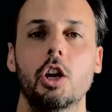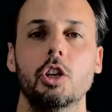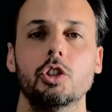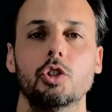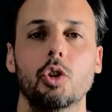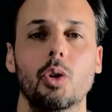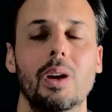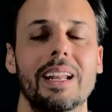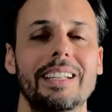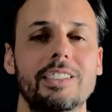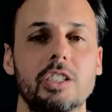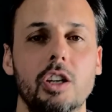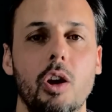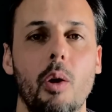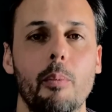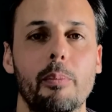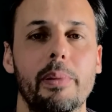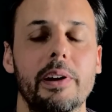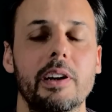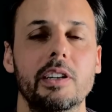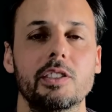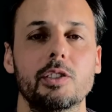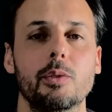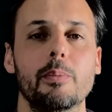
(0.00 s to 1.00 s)
So let's
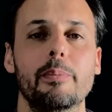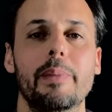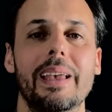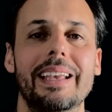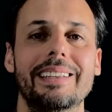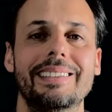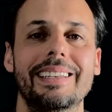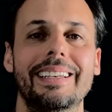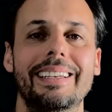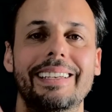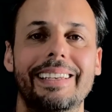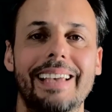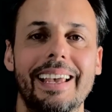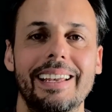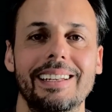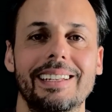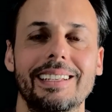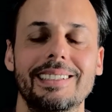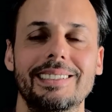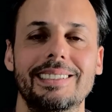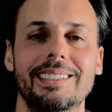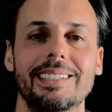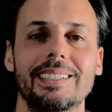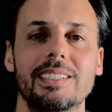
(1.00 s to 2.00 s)
compare the basic
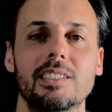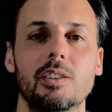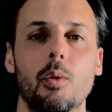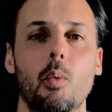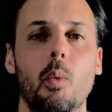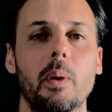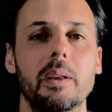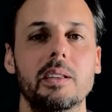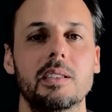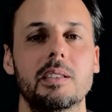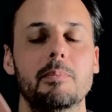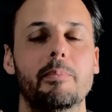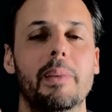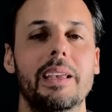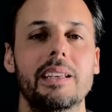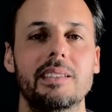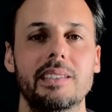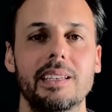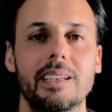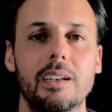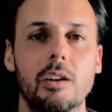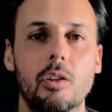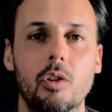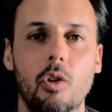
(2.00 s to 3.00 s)
cadences with
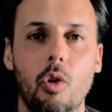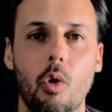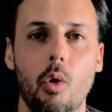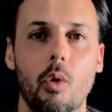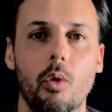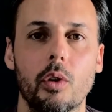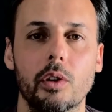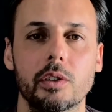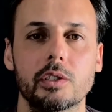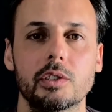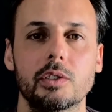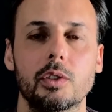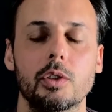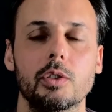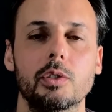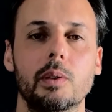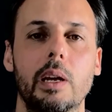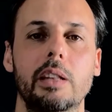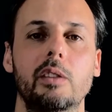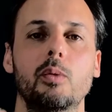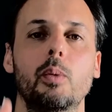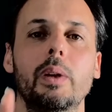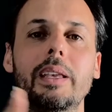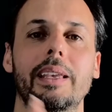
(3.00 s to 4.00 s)
basic chords so
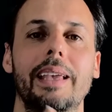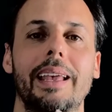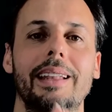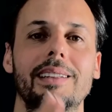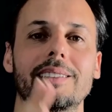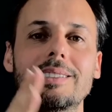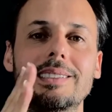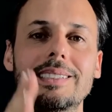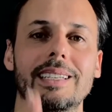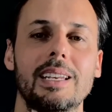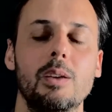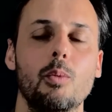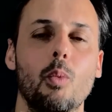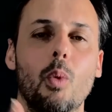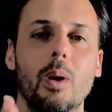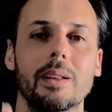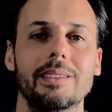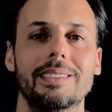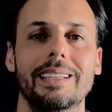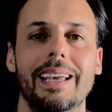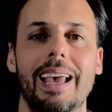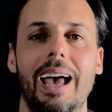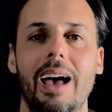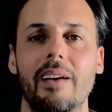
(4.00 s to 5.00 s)
that we can see what
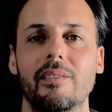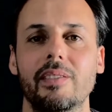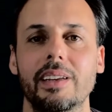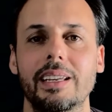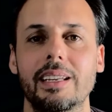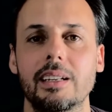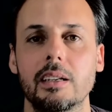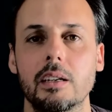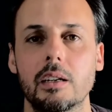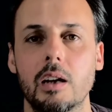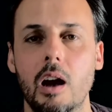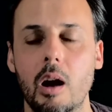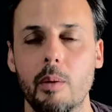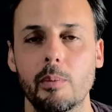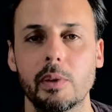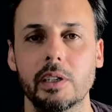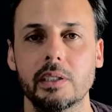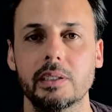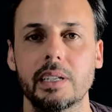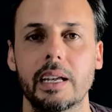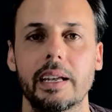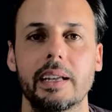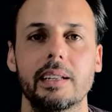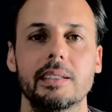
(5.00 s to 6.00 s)
they have in
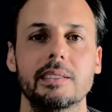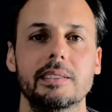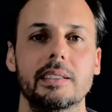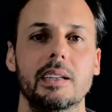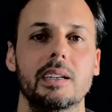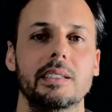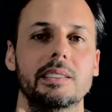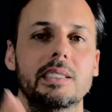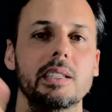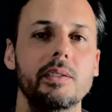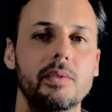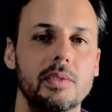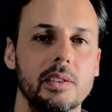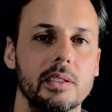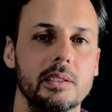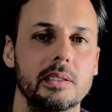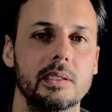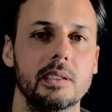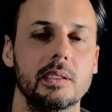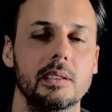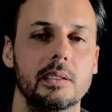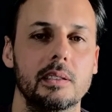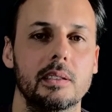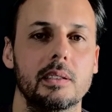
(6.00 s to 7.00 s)
common and their
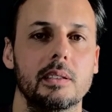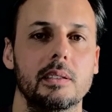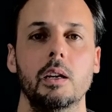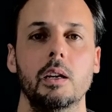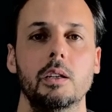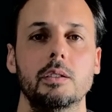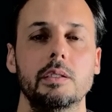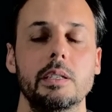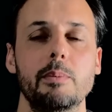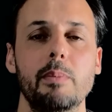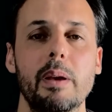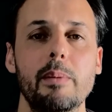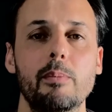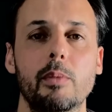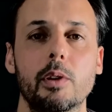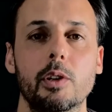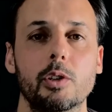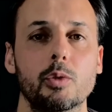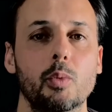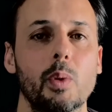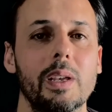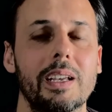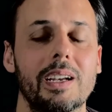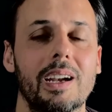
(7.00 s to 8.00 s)
differences. Remember,
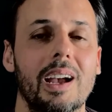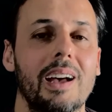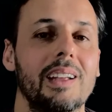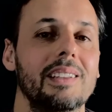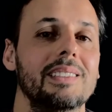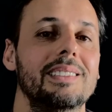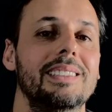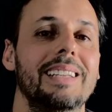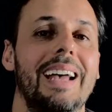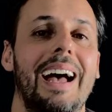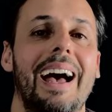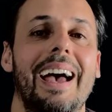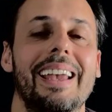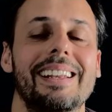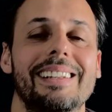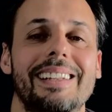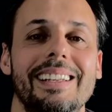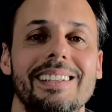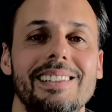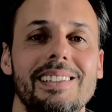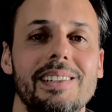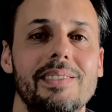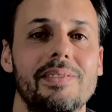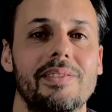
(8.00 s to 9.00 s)
we can't
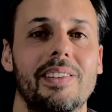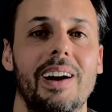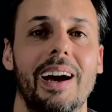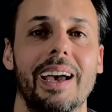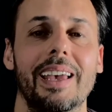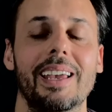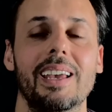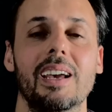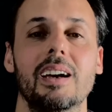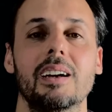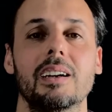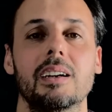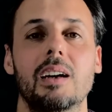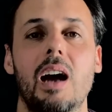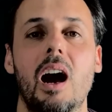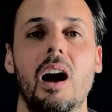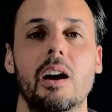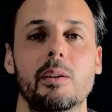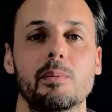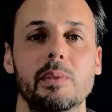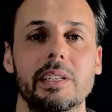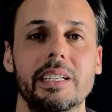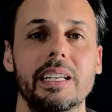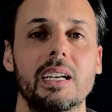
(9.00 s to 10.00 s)
identify a
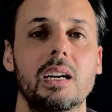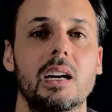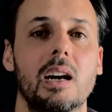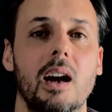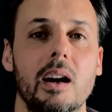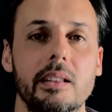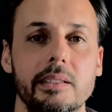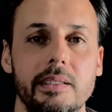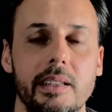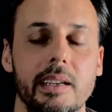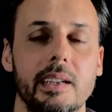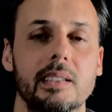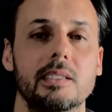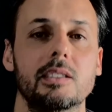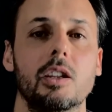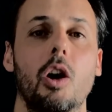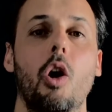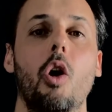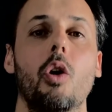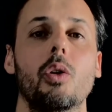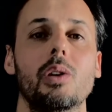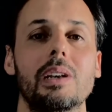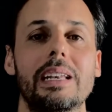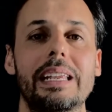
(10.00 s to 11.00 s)
harmonic context
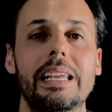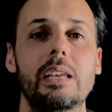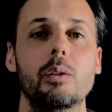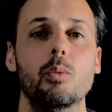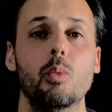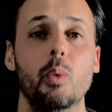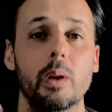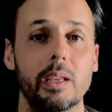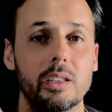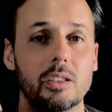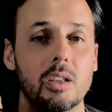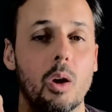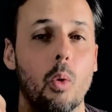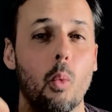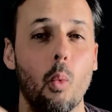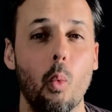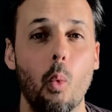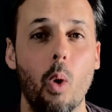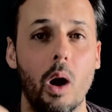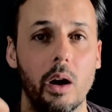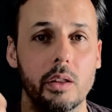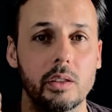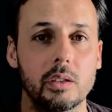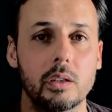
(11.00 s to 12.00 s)
only with
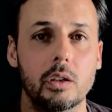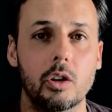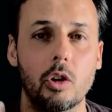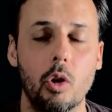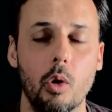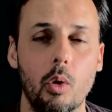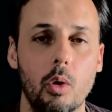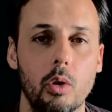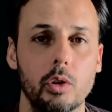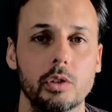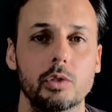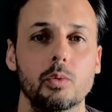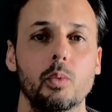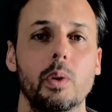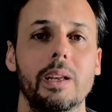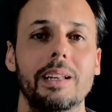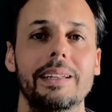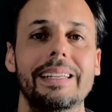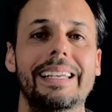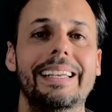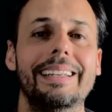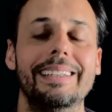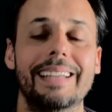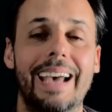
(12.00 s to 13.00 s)
one chord. We
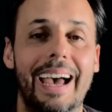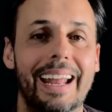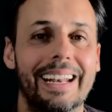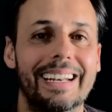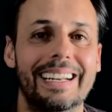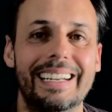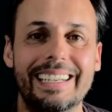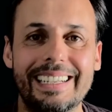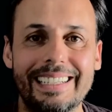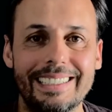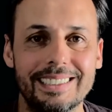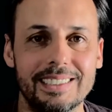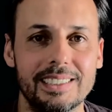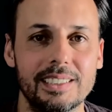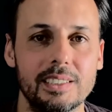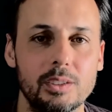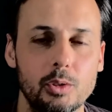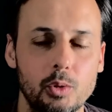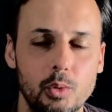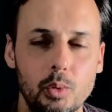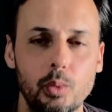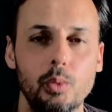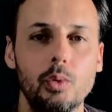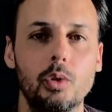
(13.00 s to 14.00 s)
need at least
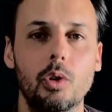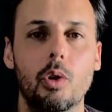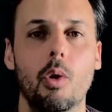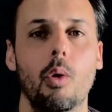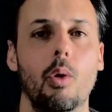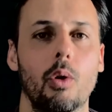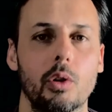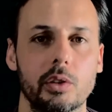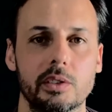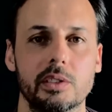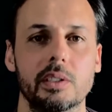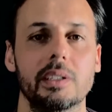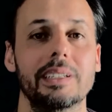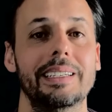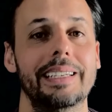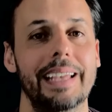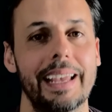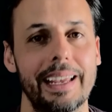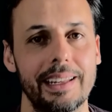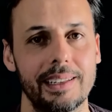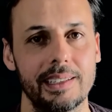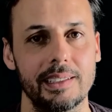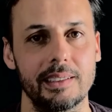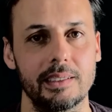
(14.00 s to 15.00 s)
two chords, a
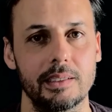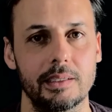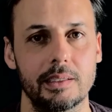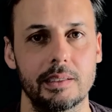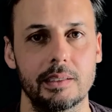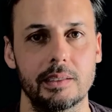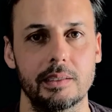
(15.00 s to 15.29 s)
cadence.